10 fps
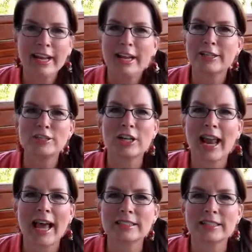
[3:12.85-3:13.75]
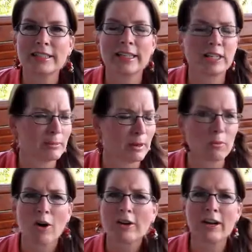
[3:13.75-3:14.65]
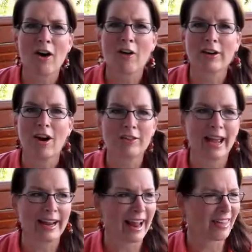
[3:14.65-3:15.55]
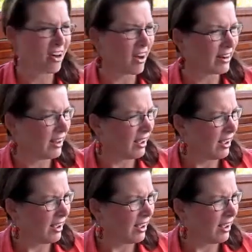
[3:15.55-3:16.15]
Here's your glass of tea. You've been working hard all day. And I thought,